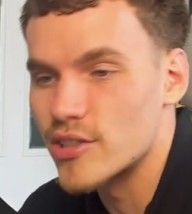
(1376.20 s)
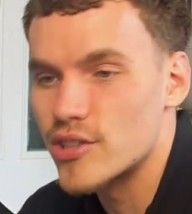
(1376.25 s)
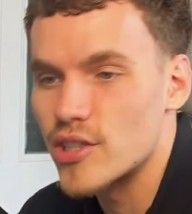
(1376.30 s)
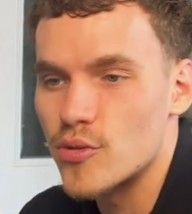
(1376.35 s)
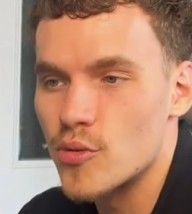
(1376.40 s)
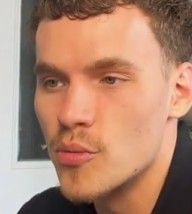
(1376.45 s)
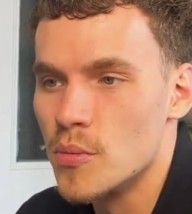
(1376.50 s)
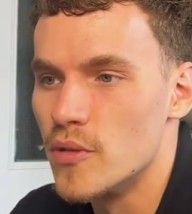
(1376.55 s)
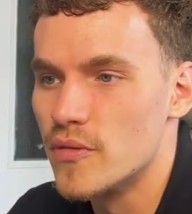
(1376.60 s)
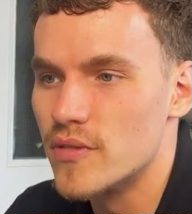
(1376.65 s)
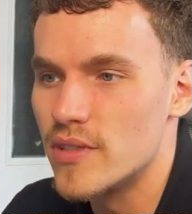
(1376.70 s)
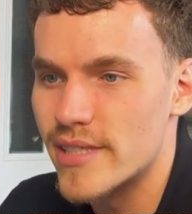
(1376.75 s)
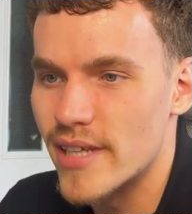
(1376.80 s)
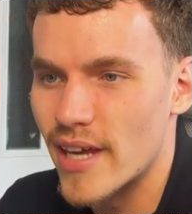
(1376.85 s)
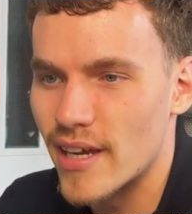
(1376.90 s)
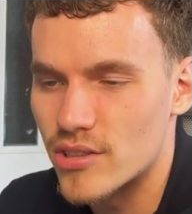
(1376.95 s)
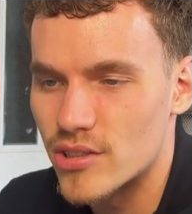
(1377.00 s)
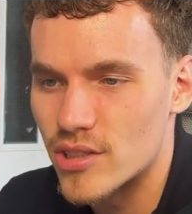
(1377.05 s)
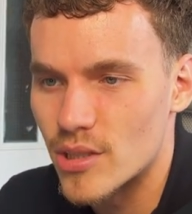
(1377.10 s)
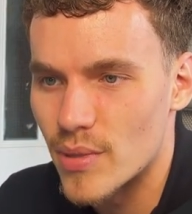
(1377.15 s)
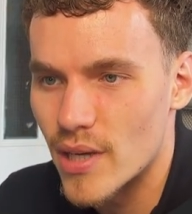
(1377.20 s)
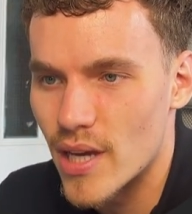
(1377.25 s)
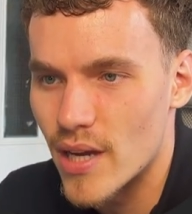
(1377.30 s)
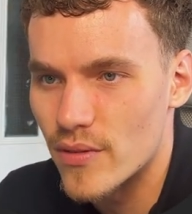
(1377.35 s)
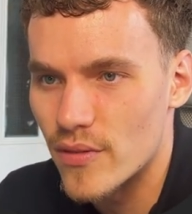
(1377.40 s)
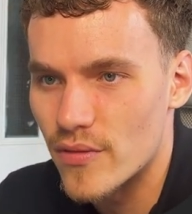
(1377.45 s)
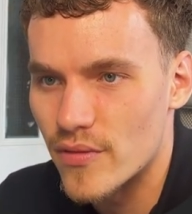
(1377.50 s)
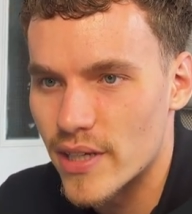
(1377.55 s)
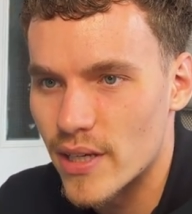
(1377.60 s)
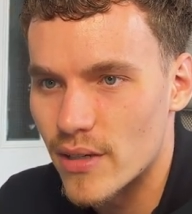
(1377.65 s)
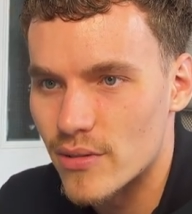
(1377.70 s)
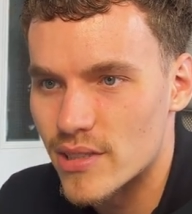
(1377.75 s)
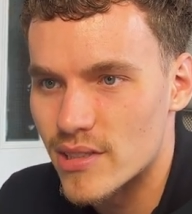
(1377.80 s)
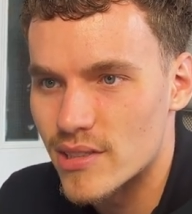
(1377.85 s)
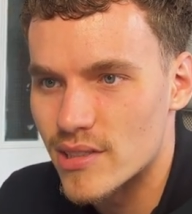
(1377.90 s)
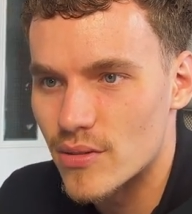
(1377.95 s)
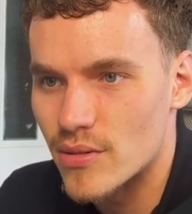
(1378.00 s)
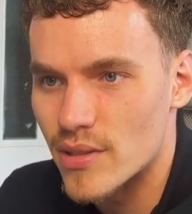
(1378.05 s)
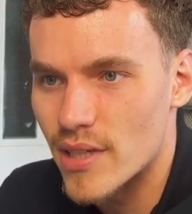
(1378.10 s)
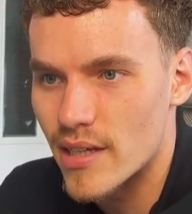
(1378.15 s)
just removed the texture, but everything else is
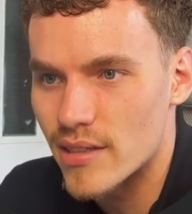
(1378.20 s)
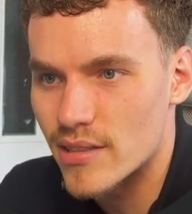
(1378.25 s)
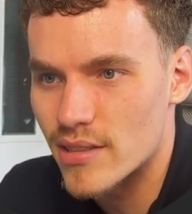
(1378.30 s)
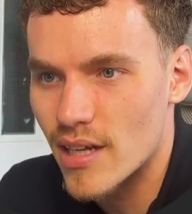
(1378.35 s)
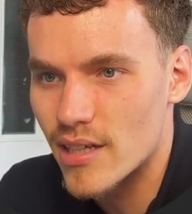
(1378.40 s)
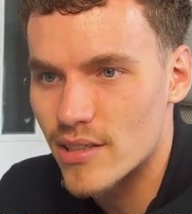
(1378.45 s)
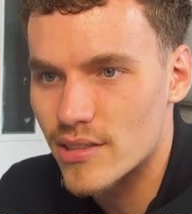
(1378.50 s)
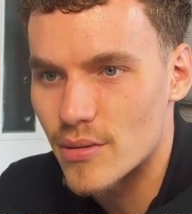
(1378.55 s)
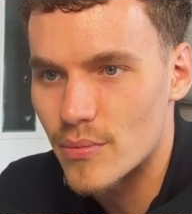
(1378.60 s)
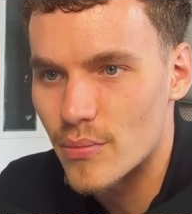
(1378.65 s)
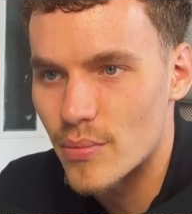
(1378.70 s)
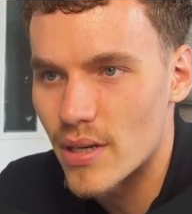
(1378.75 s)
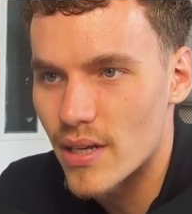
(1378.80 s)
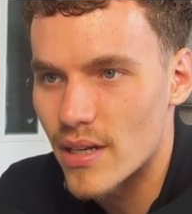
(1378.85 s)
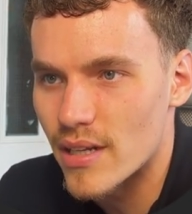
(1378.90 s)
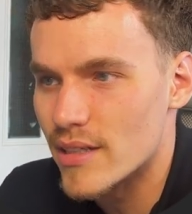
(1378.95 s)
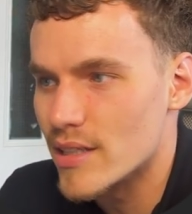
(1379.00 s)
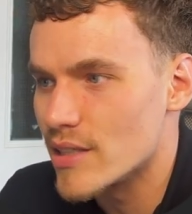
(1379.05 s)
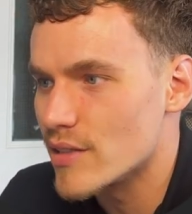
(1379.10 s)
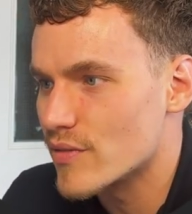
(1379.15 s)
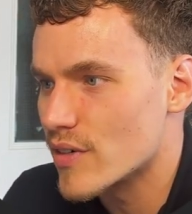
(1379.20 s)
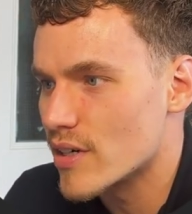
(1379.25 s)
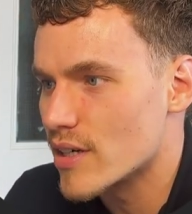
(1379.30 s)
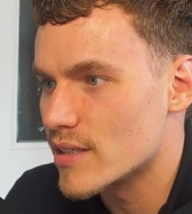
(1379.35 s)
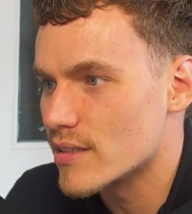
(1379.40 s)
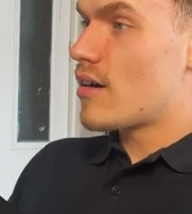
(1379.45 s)
still there, so that's completely fine.